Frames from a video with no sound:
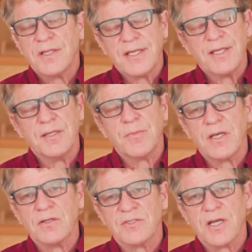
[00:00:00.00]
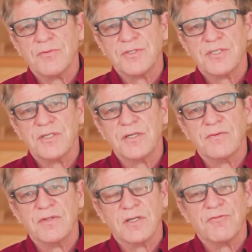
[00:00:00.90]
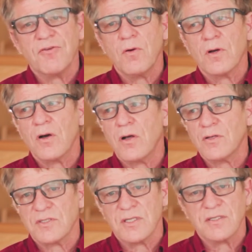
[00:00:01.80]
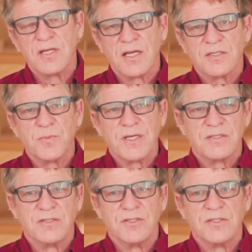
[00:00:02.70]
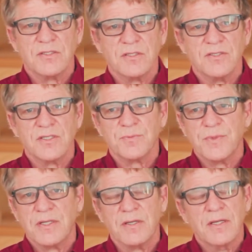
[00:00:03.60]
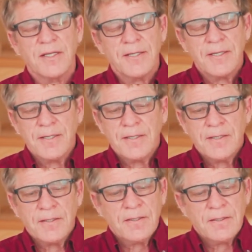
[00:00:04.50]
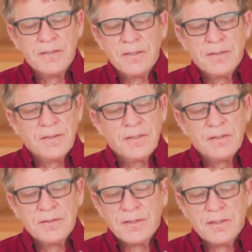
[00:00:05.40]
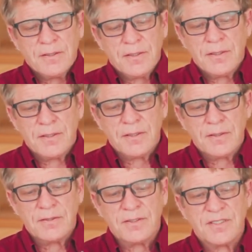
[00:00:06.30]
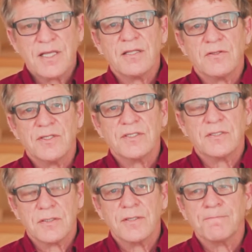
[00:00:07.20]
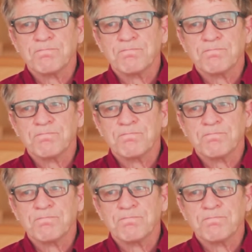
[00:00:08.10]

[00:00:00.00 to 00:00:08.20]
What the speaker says: the emails I received, and the phone calls and text messages have just been, to say the least,